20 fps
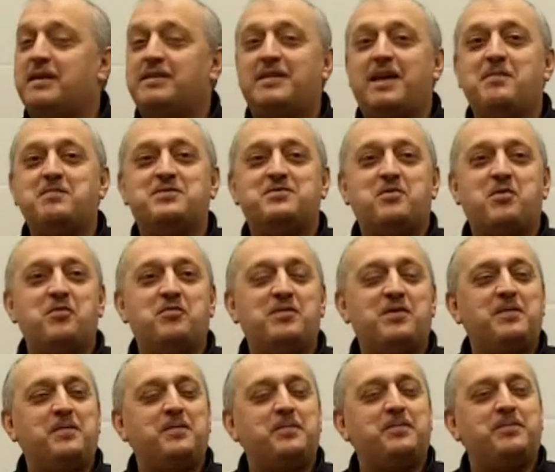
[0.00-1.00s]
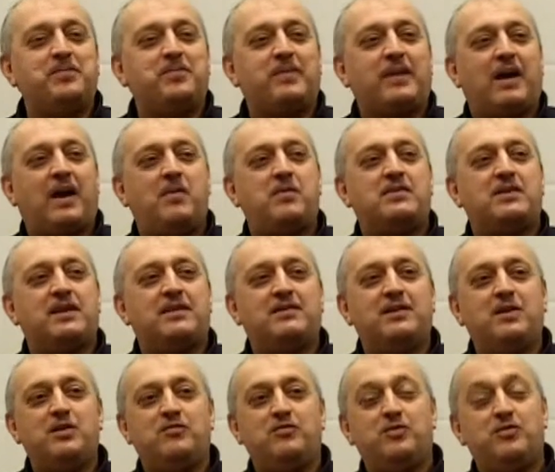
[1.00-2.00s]
time is over. I was going to
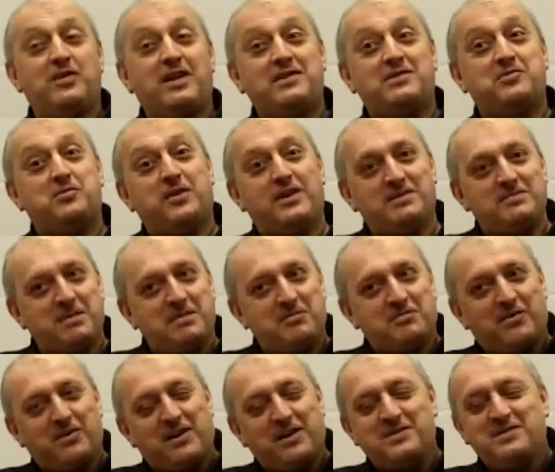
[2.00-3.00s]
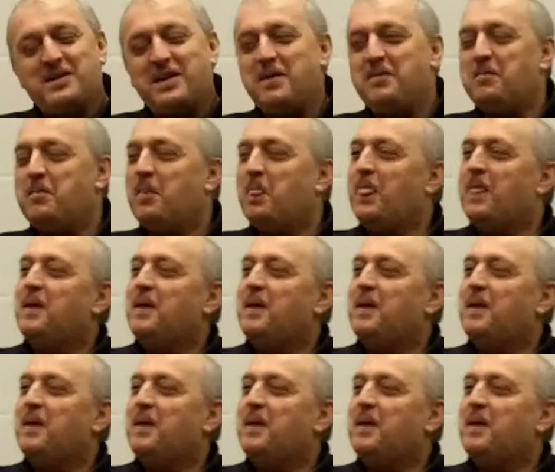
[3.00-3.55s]
tell you a few nice stories maybe for next time.